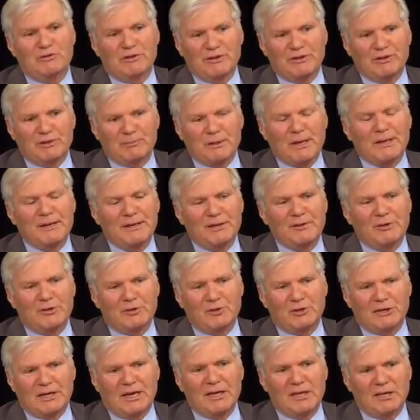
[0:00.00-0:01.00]
and spending
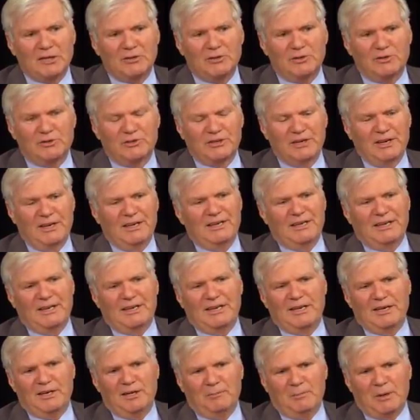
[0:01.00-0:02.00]
their dollars
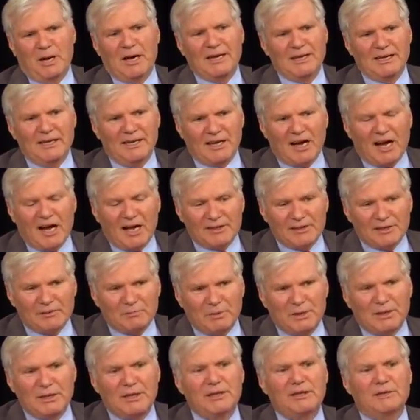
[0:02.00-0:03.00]
buying
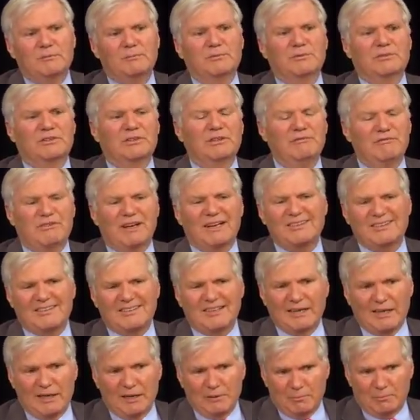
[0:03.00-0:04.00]
condominiums,
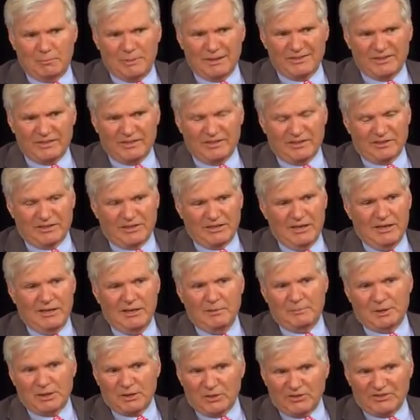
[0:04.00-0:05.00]
investing in business,
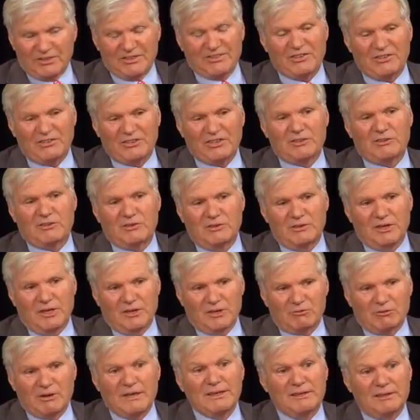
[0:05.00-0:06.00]
because this is a
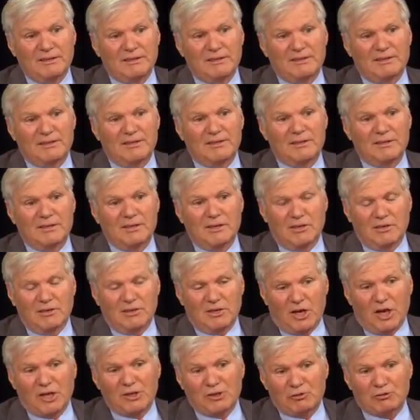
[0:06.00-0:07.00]
great
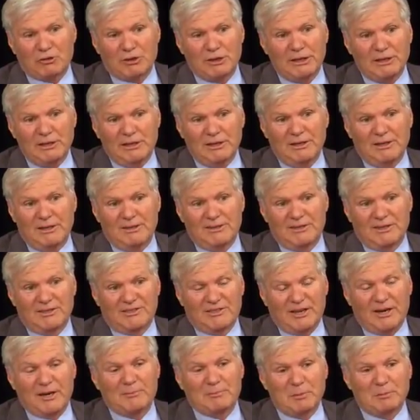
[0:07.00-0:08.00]
country to
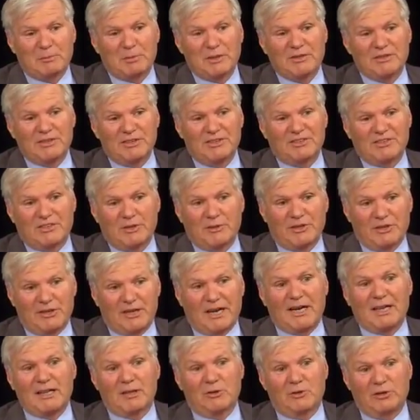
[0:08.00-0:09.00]
set up a business. So the
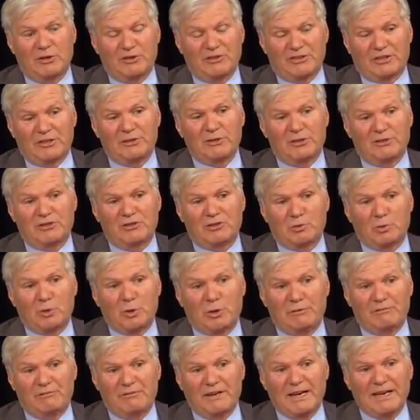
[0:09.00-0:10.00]
dollar is still a
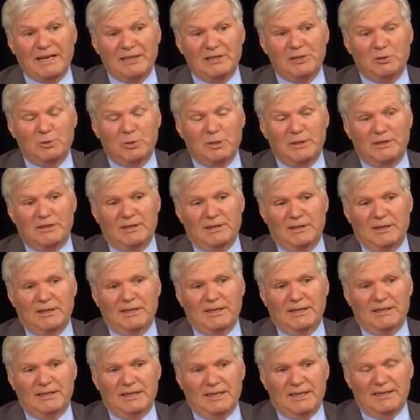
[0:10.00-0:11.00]
store of value,
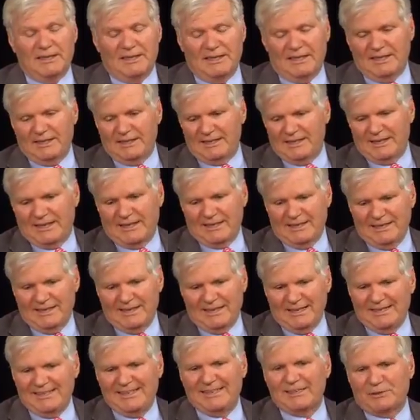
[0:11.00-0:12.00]
and
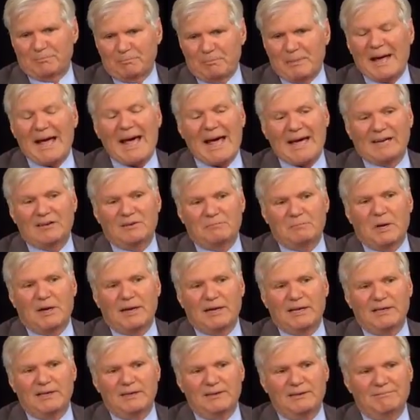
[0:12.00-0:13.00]
it is backed
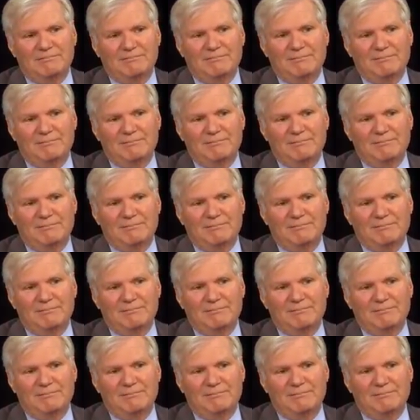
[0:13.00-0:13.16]
by